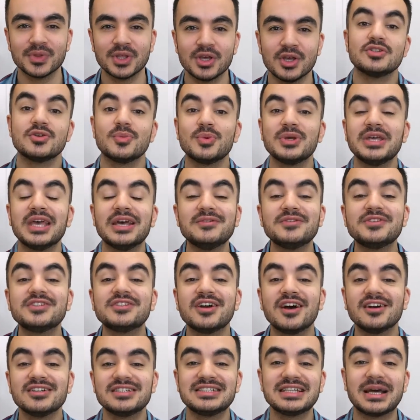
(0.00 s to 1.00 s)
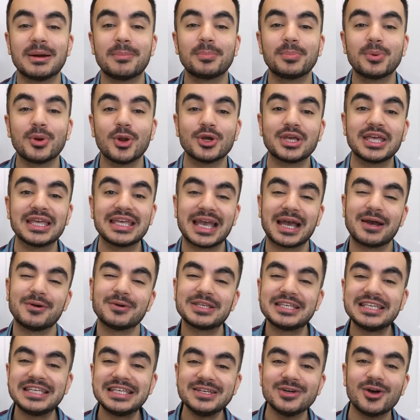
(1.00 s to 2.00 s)
So we have started out blocking
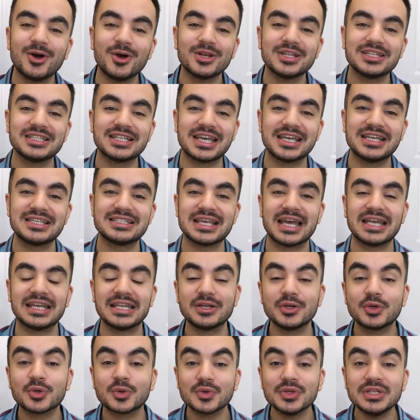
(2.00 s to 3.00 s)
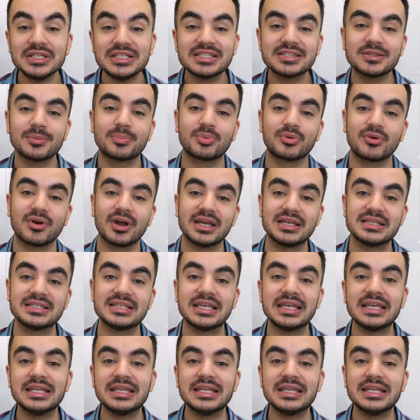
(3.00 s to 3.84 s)
out key holidays and increased the price